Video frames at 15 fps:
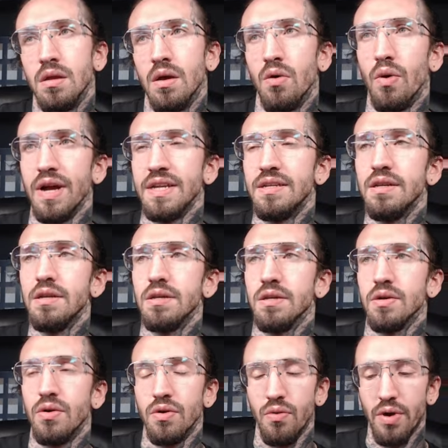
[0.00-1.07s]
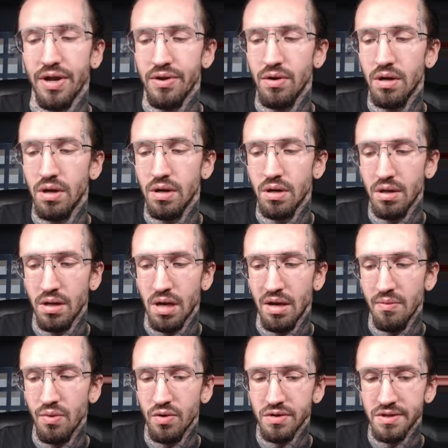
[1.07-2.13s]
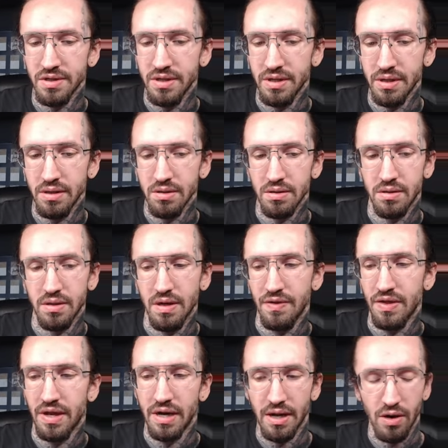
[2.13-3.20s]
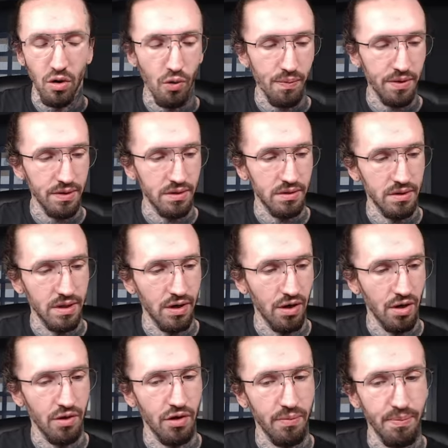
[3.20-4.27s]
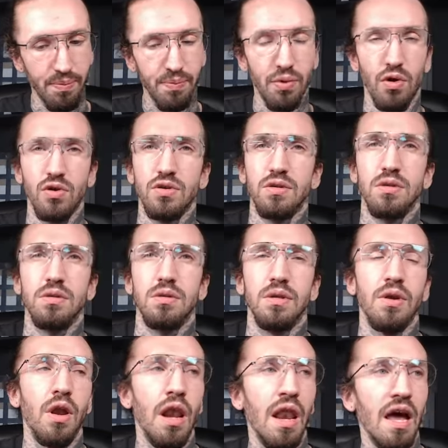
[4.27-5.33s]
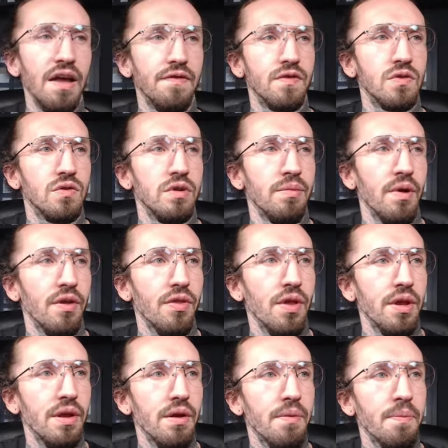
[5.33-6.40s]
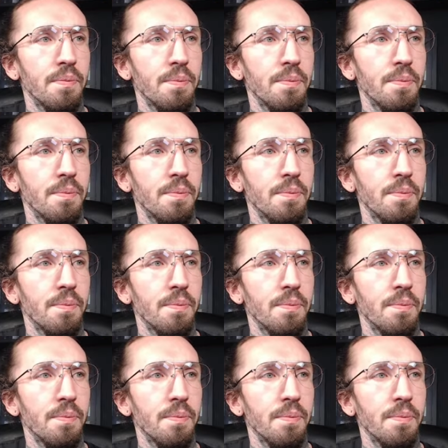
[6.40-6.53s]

I did a regular unboxing and then I opened another box in a live stream, I think.